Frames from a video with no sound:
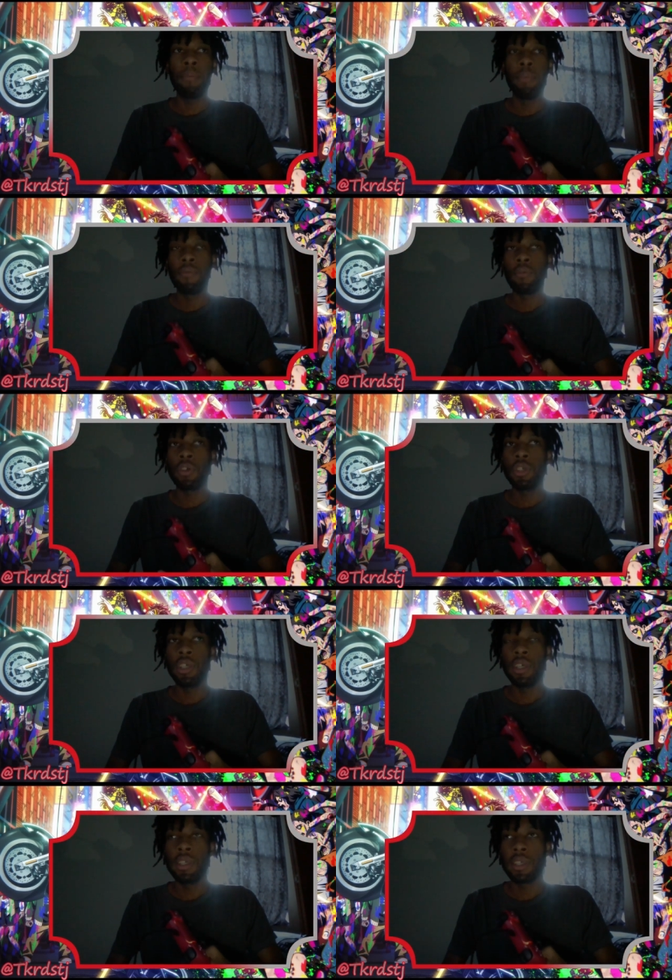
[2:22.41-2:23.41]
Before
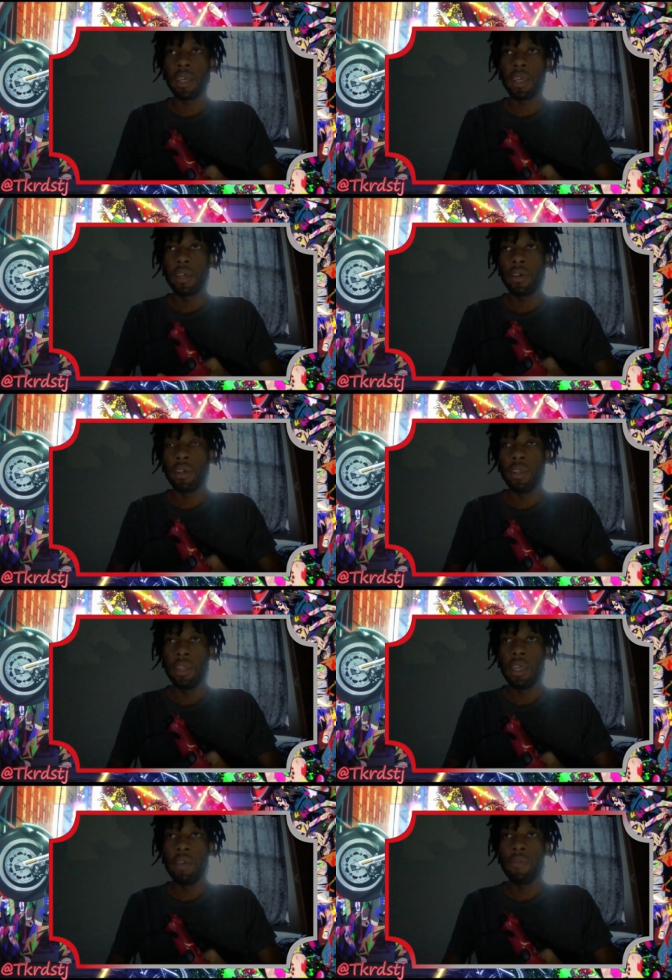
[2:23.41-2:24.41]
she's like
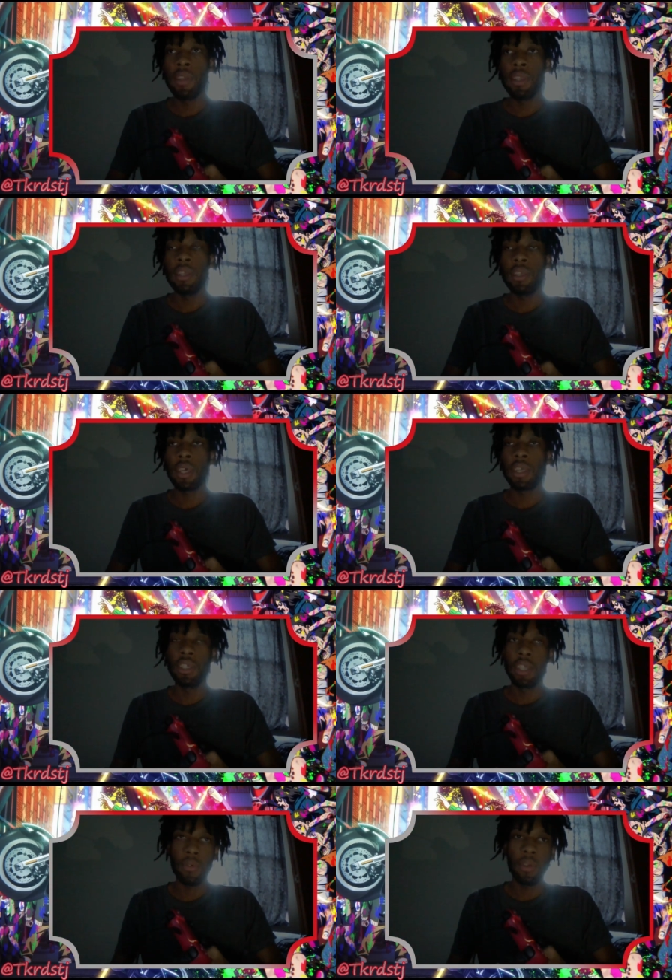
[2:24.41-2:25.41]
leaving, like
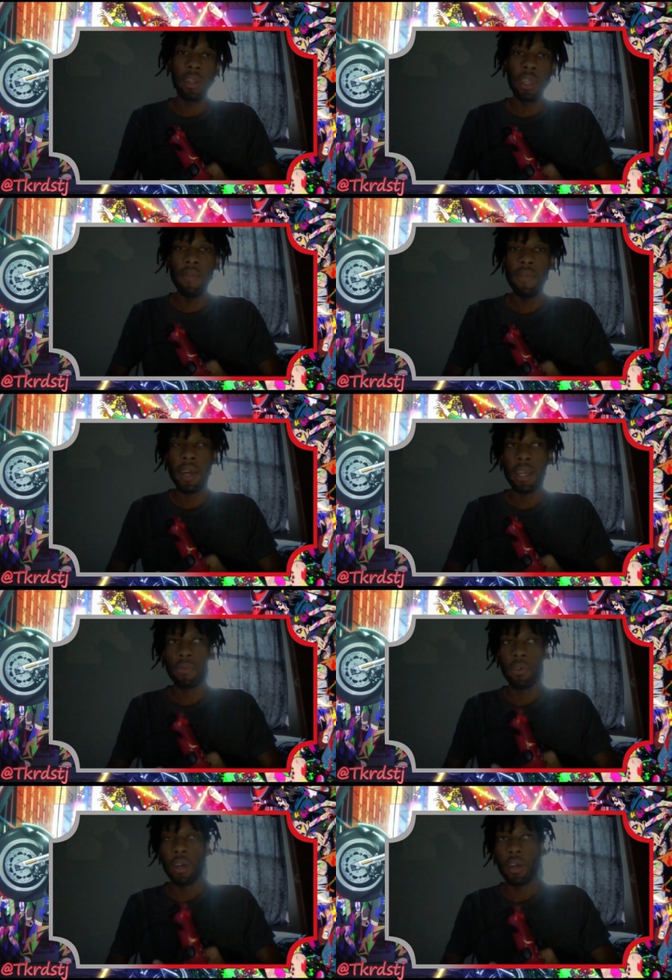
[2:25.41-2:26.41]
he's getting ready to leave, he asks
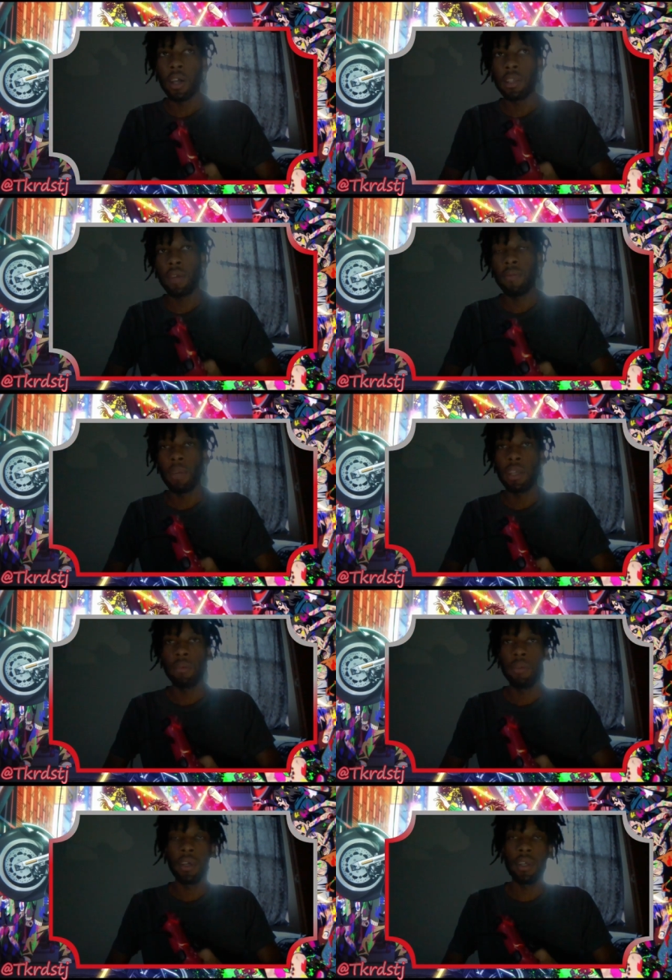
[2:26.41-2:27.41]
for her contact
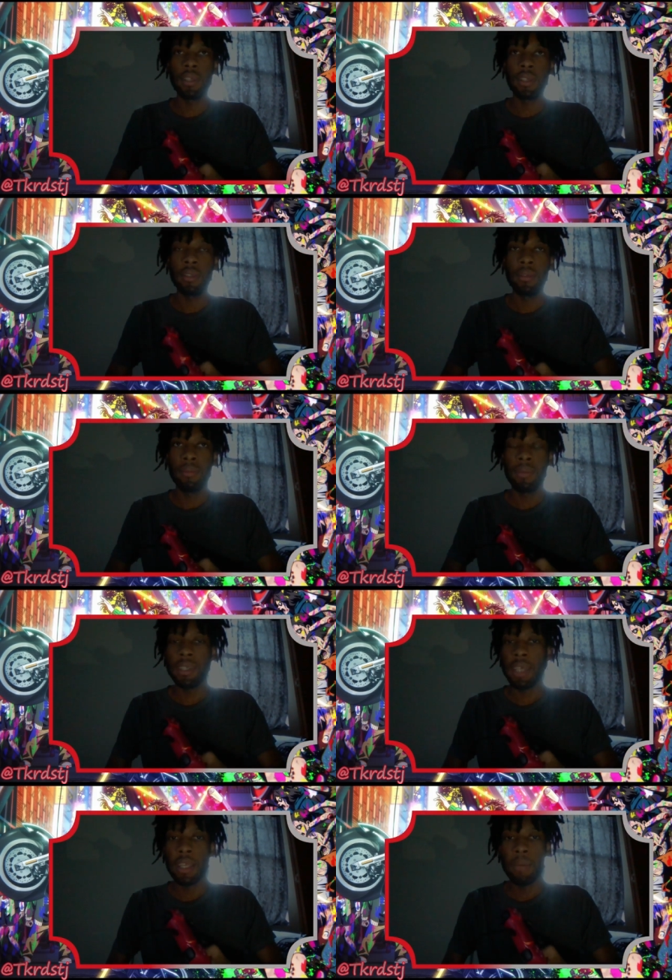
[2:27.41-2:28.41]
information because
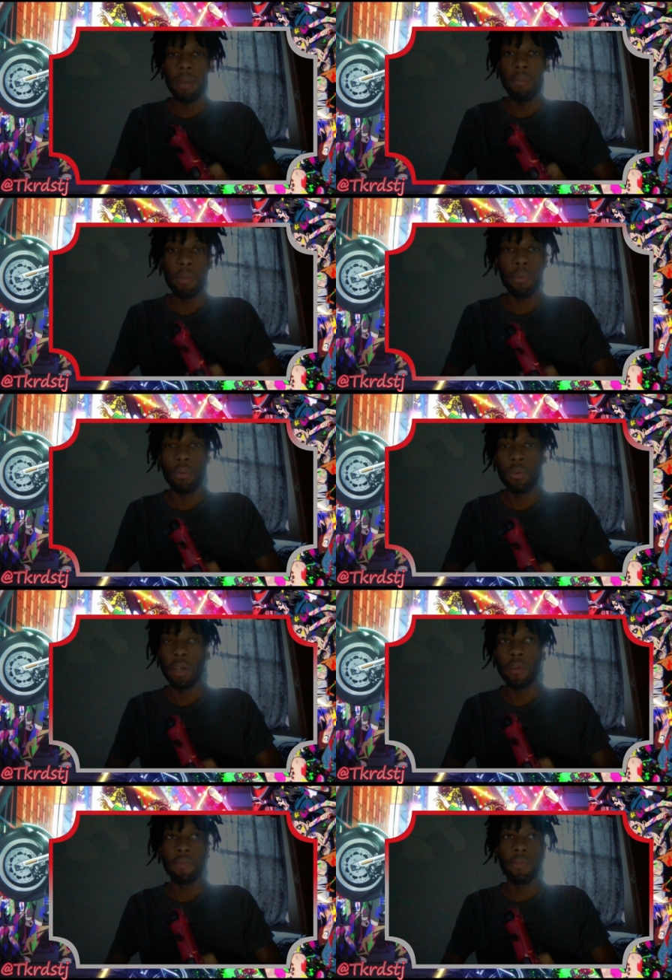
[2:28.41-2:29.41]
it's not that many people left